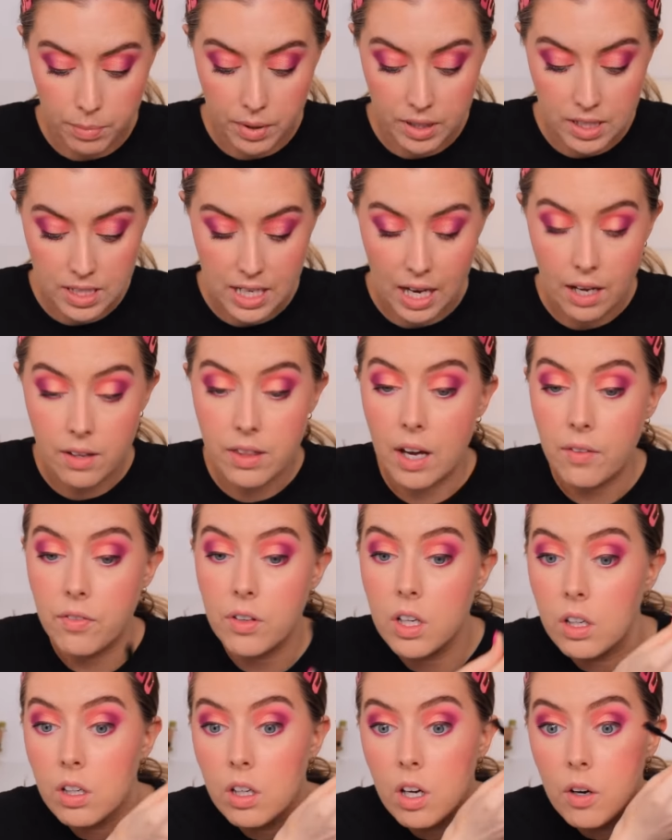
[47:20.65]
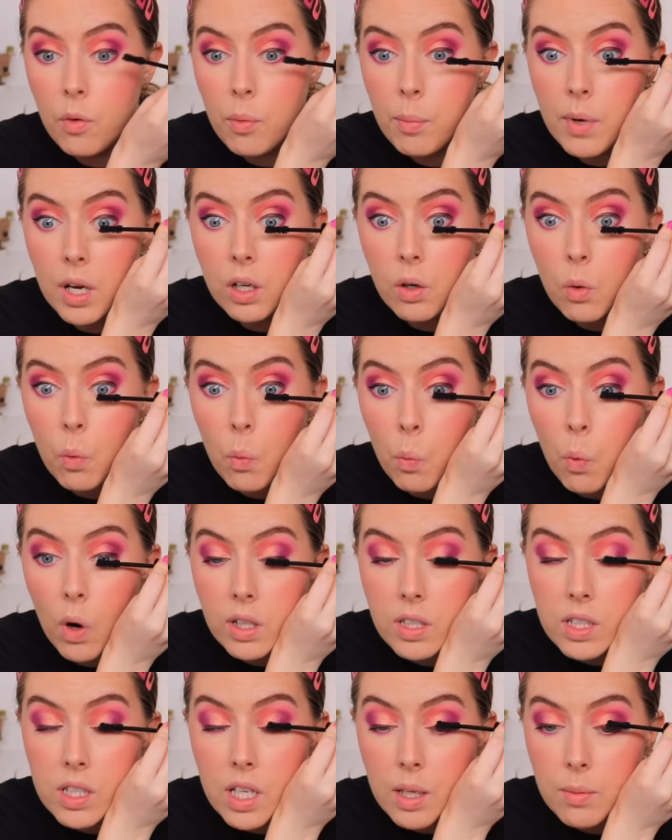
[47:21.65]
But the South African government
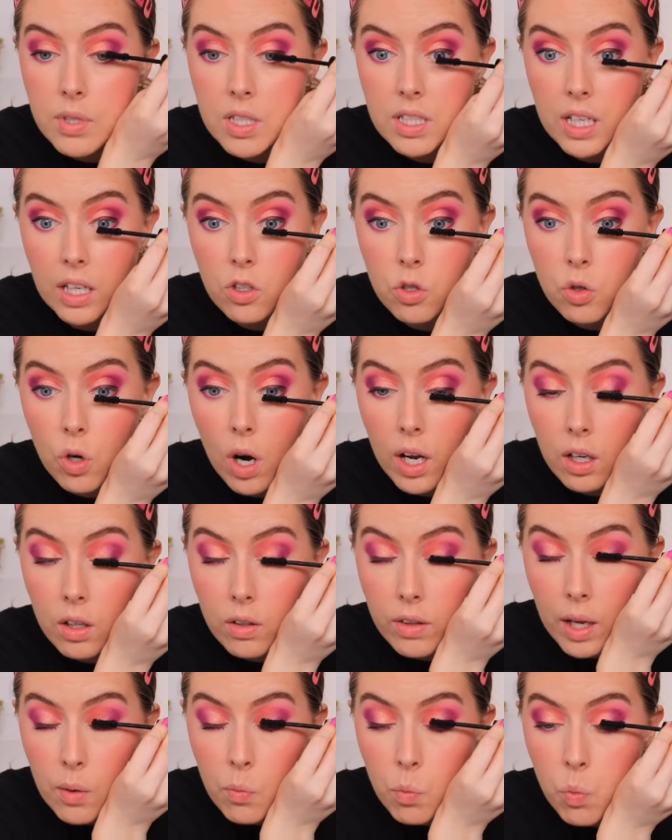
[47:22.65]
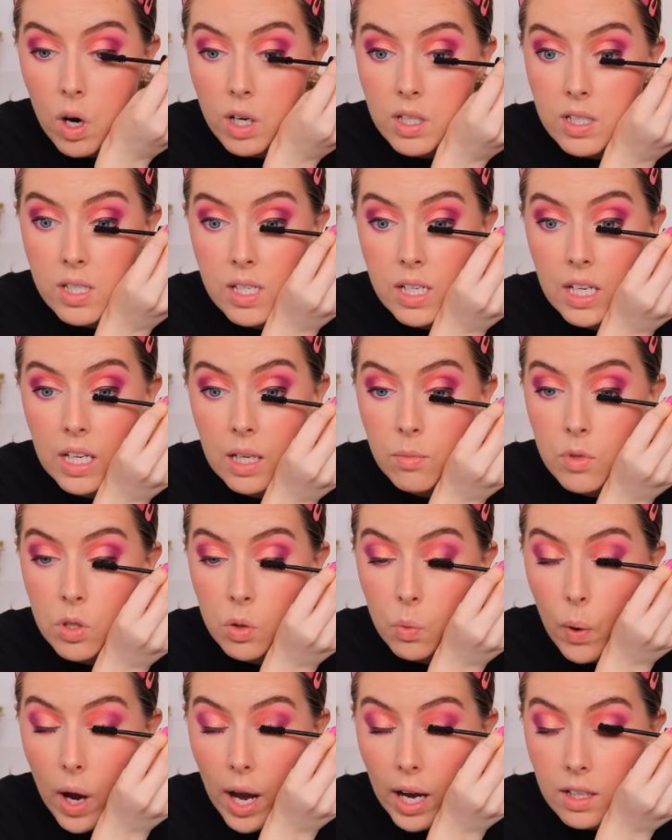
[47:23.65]
wanted him to stand trial. They wanted him
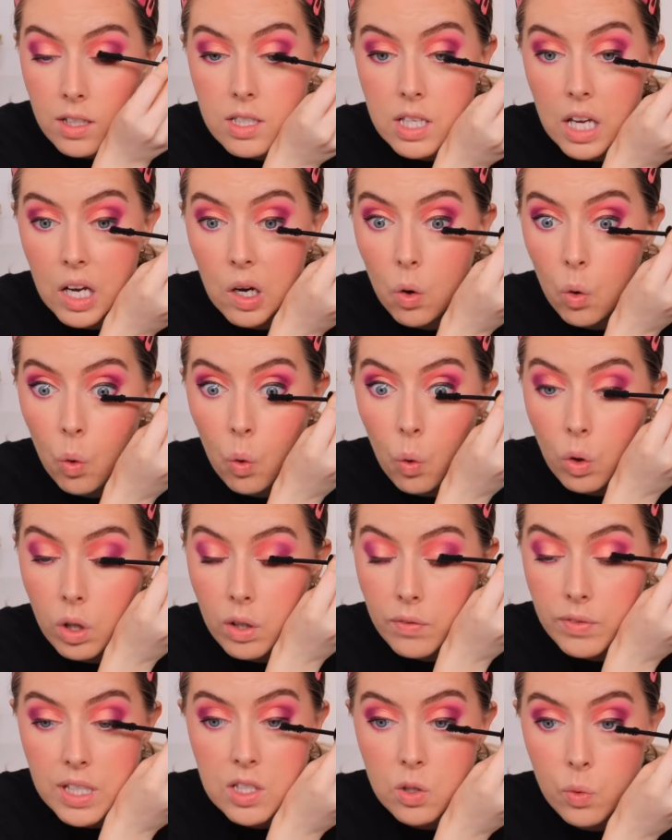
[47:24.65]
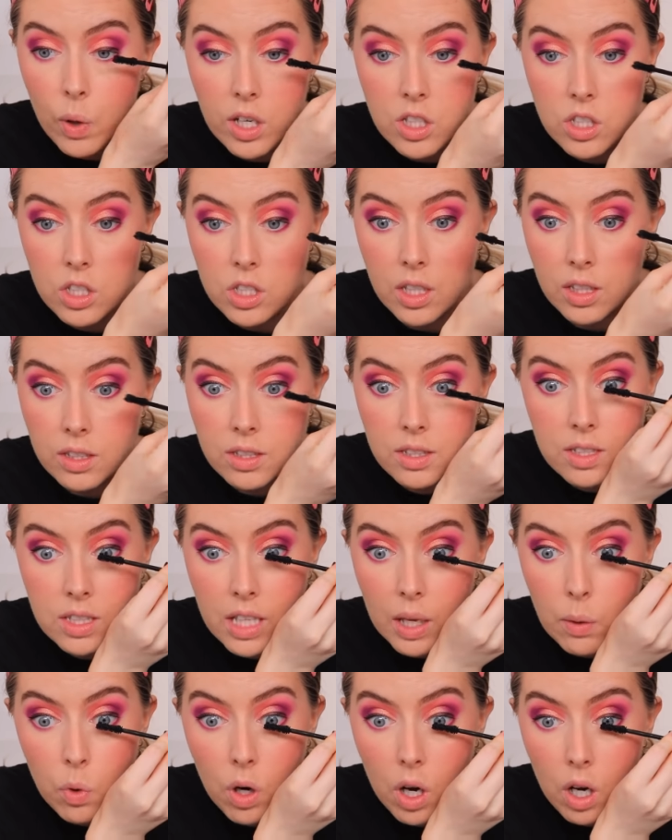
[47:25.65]
to answer all of these questions
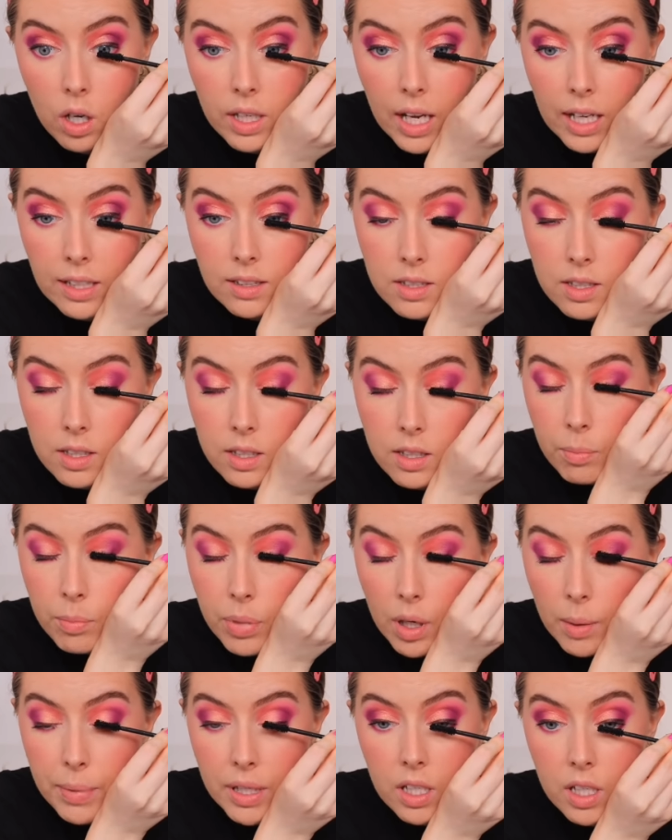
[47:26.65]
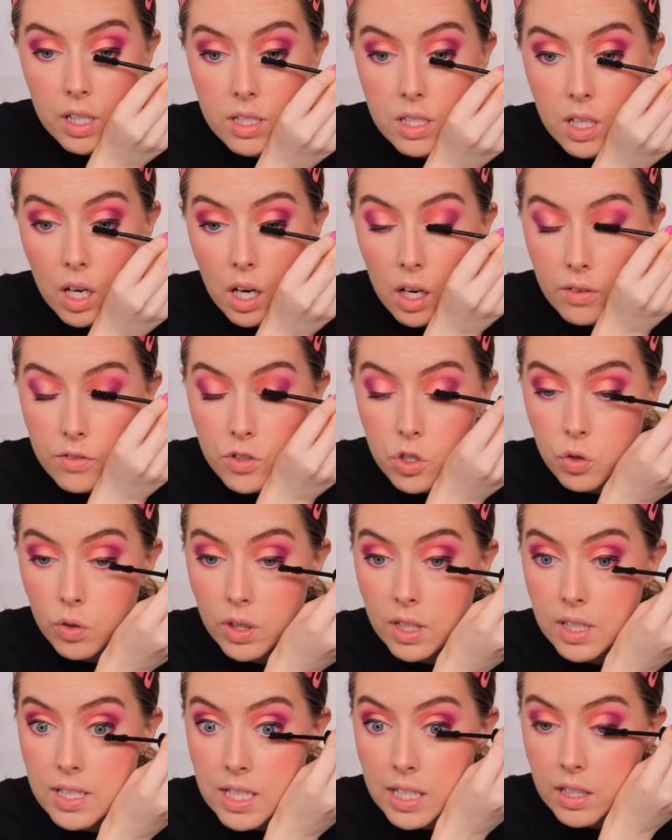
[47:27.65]
that were unanswered. But because of
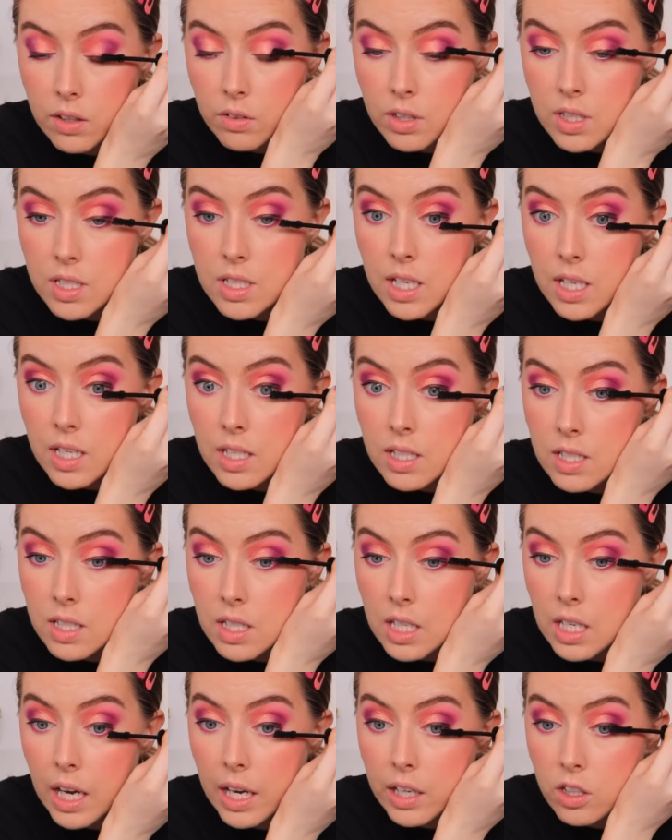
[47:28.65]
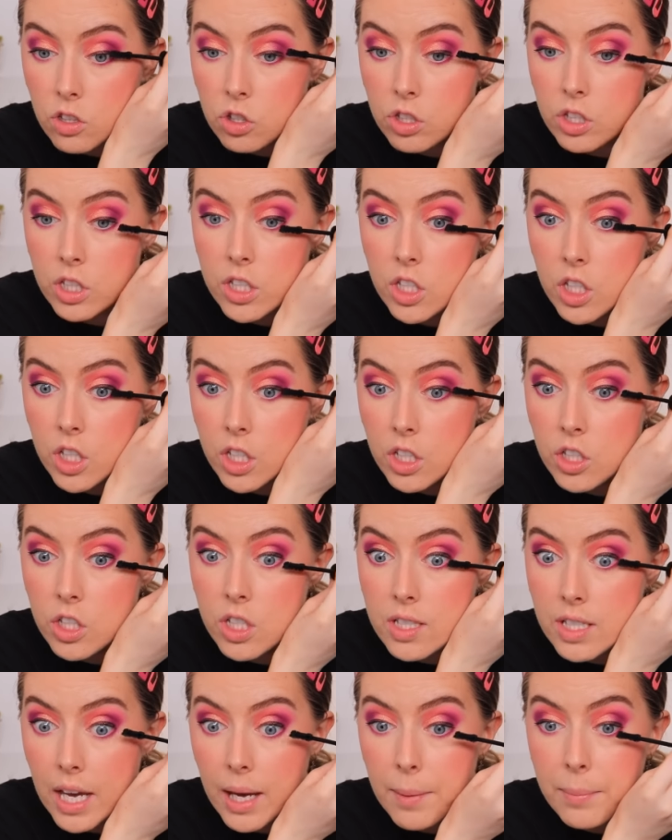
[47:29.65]
Shrien's illnesses, the extradition
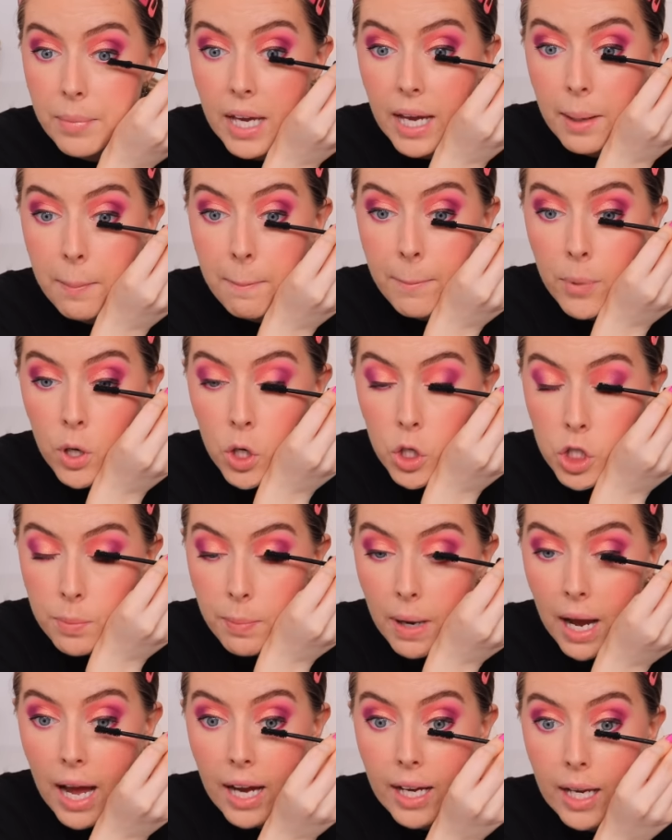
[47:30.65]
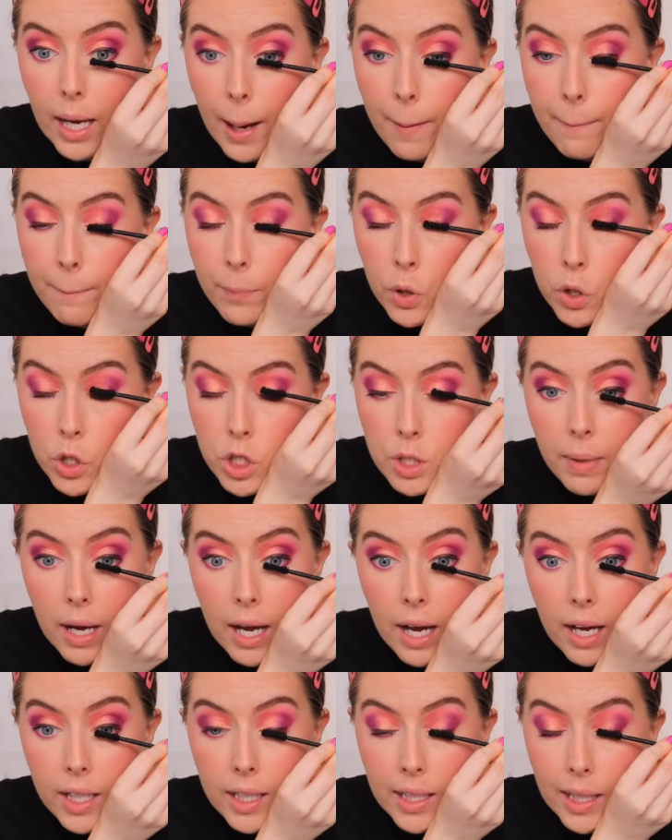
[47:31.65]
just kept getting pushed back and pushed
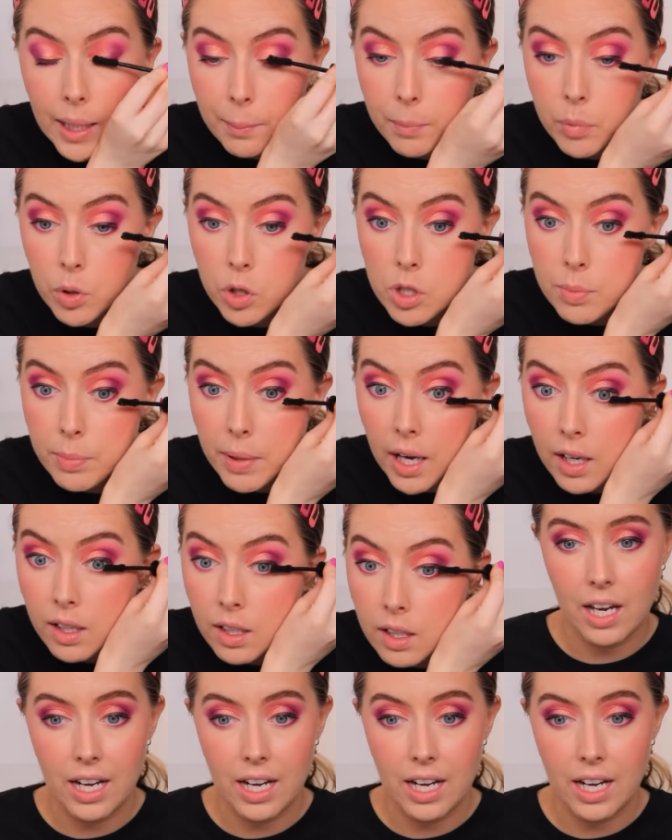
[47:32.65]
back and pushed back.